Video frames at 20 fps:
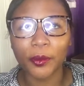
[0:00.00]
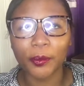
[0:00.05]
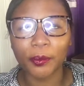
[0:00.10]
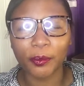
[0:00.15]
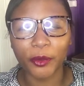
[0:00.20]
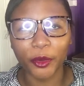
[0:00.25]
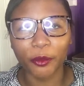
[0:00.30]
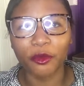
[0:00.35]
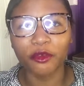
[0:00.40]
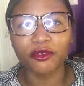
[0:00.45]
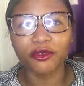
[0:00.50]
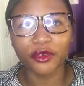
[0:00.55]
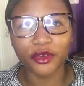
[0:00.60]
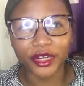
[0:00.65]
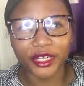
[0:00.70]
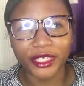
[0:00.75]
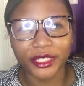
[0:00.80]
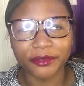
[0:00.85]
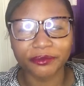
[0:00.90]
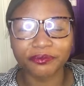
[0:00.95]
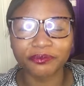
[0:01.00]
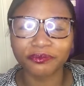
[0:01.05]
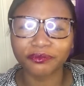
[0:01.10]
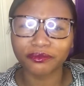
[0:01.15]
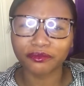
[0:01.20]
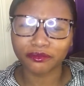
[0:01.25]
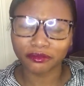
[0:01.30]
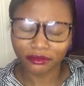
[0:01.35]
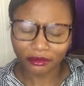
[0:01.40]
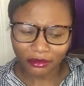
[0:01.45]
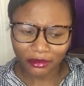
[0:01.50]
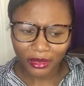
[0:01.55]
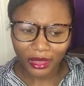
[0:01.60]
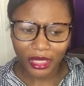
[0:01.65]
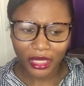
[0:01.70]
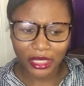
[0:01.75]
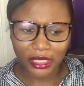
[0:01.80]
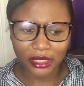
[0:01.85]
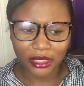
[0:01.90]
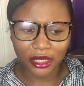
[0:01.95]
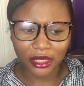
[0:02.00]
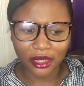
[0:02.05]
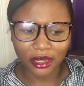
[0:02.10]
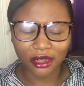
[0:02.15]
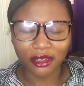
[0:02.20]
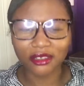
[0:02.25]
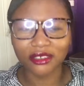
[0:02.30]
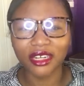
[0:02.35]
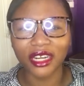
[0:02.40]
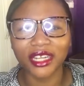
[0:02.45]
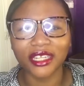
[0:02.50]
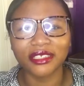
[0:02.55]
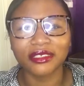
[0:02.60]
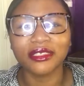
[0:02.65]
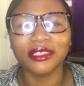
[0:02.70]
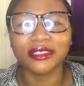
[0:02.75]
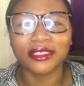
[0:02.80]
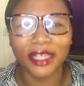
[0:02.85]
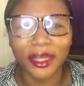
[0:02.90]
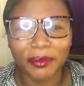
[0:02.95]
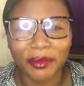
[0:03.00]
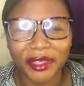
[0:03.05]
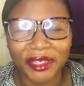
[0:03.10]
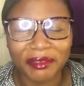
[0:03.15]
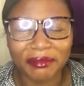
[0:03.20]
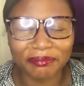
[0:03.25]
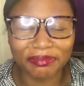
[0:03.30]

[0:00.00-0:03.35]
But before that, all right, the topic.